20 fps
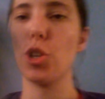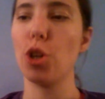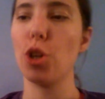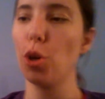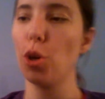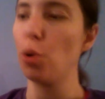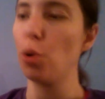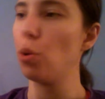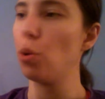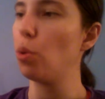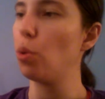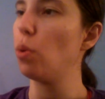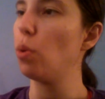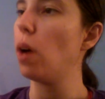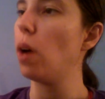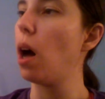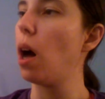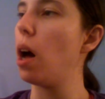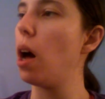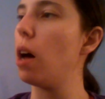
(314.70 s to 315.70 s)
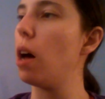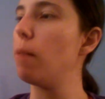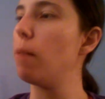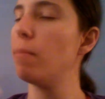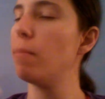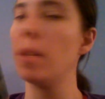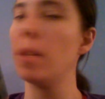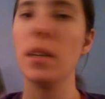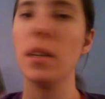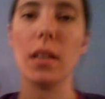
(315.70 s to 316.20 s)
to
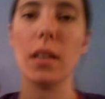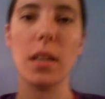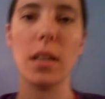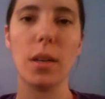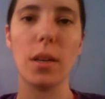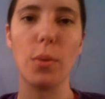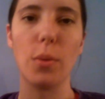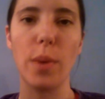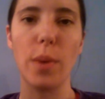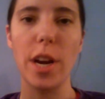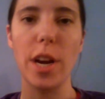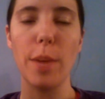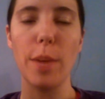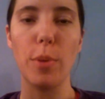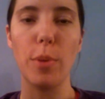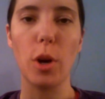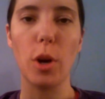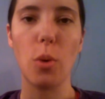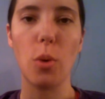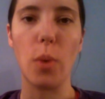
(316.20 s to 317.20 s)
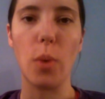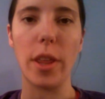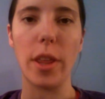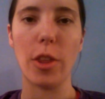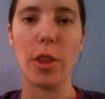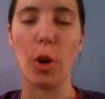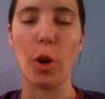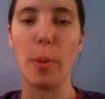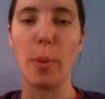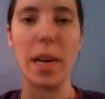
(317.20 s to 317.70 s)
um, read a book with
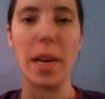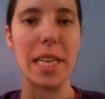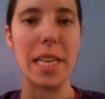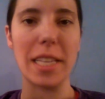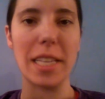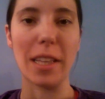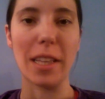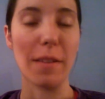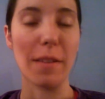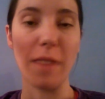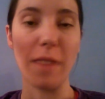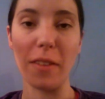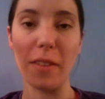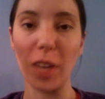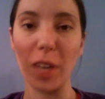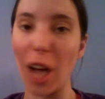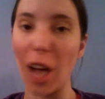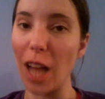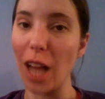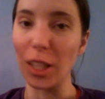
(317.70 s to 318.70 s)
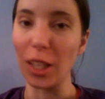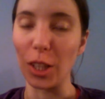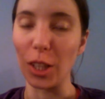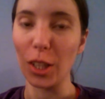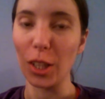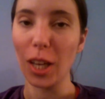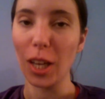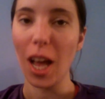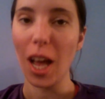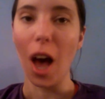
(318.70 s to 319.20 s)
your buddy's favorite color
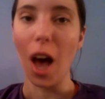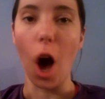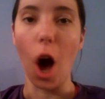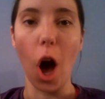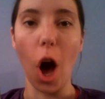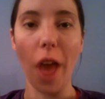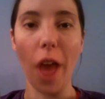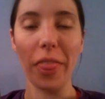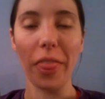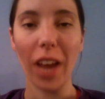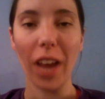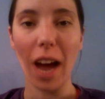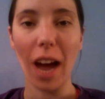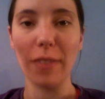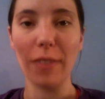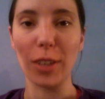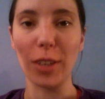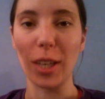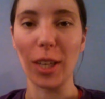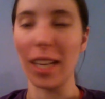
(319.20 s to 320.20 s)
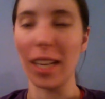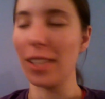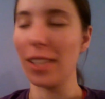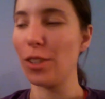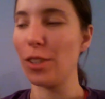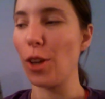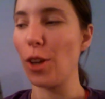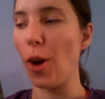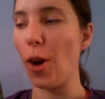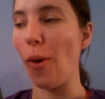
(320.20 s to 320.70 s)
on the cover. And
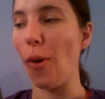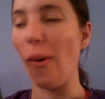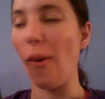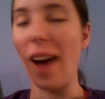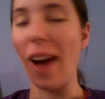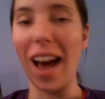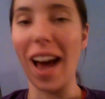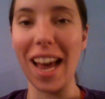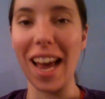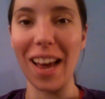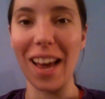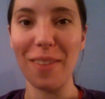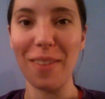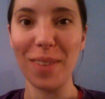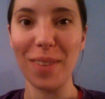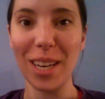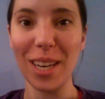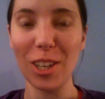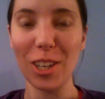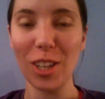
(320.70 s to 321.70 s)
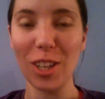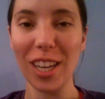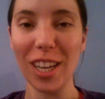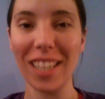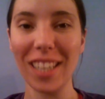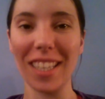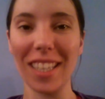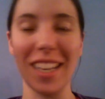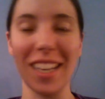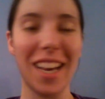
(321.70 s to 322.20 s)
so I have finished
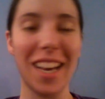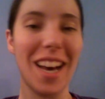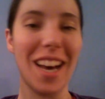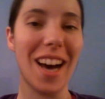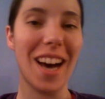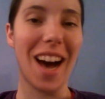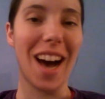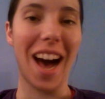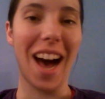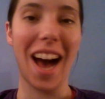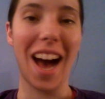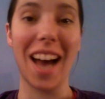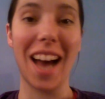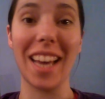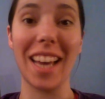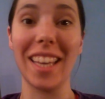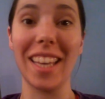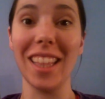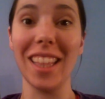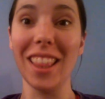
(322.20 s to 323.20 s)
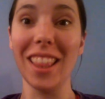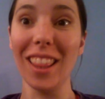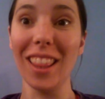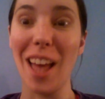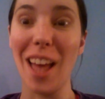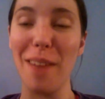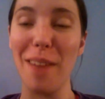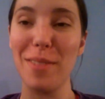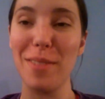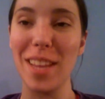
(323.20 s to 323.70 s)
it. I
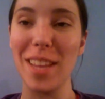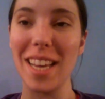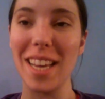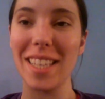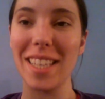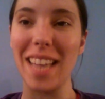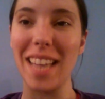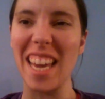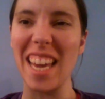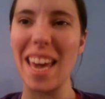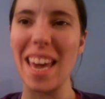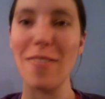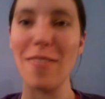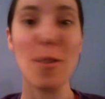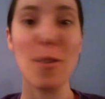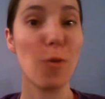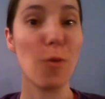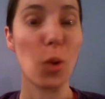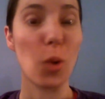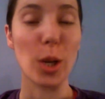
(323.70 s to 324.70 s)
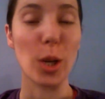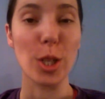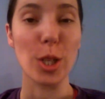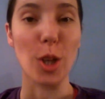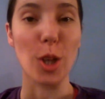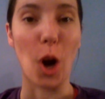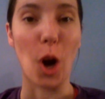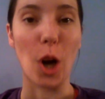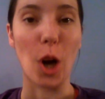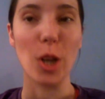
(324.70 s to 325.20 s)
love this. I gave it four
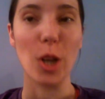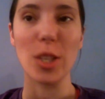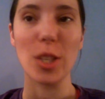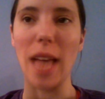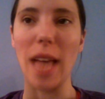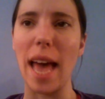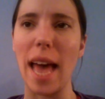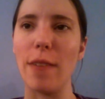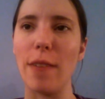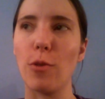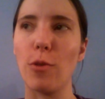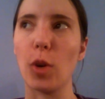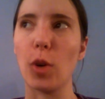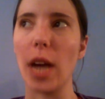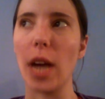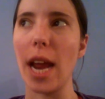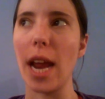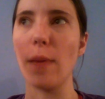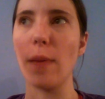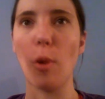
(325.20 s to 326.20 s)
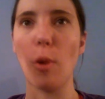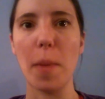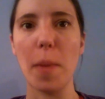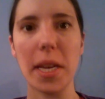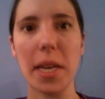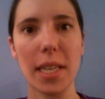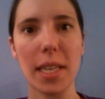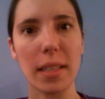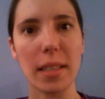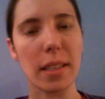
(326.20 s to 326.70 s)
stars, and for a
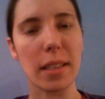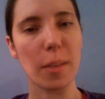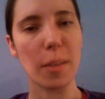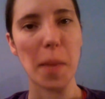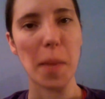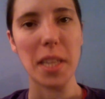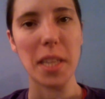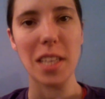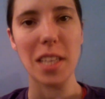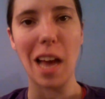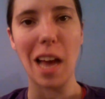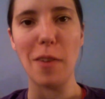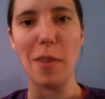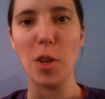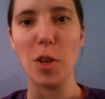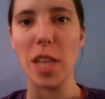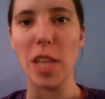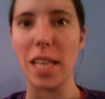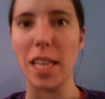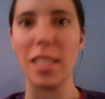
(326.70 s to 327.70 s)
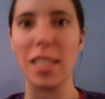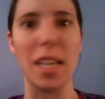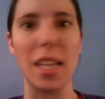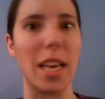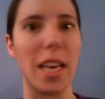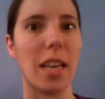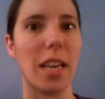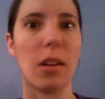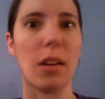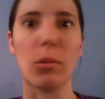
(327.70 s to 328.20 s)
romantic suspense novel, that's
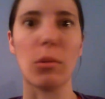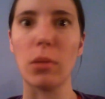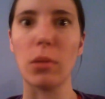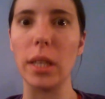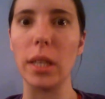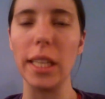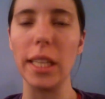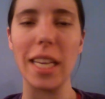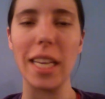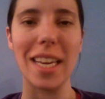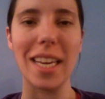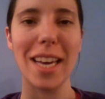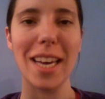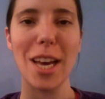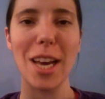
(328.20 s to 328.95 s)
like a really